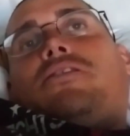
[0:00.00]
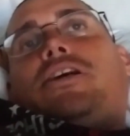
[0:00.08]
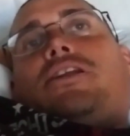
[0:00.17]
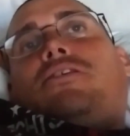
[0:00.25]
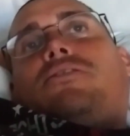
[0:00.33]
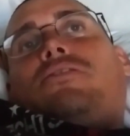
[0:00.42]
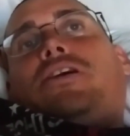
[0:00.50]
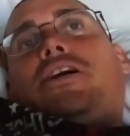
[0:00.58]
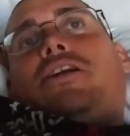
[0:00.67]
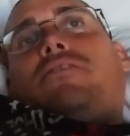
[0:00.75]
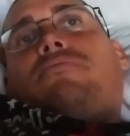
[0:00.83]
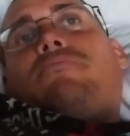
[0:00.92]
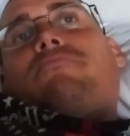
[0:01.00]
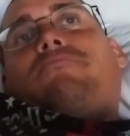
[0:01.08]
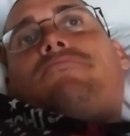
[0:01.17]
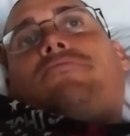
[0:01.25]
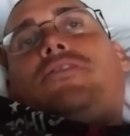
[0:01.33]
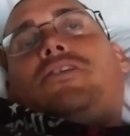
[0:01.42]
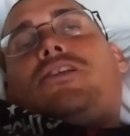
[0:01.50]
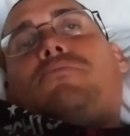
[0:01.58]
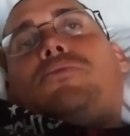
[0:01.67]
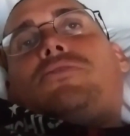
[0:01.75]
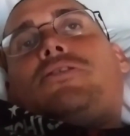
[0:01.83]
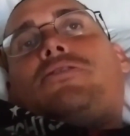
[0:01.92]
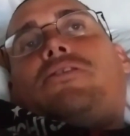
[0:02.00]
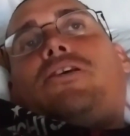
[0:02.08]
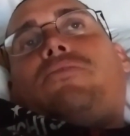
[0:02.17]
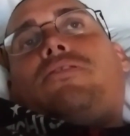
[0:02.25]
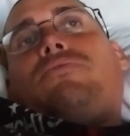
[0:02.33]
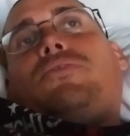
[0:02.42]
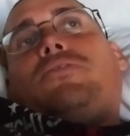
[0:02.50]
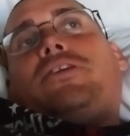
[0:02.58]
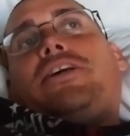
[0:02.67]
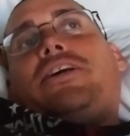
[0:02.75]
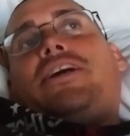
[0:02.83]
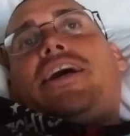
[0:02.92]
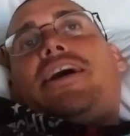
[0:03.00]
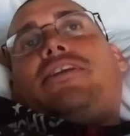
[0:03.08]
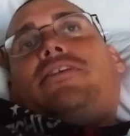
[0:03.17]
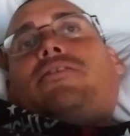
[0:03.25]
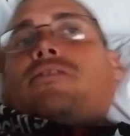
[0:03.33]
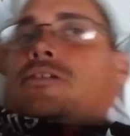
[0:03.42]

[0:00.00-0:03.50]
other day to do that, because it's supposed to start out with a full tank of gas.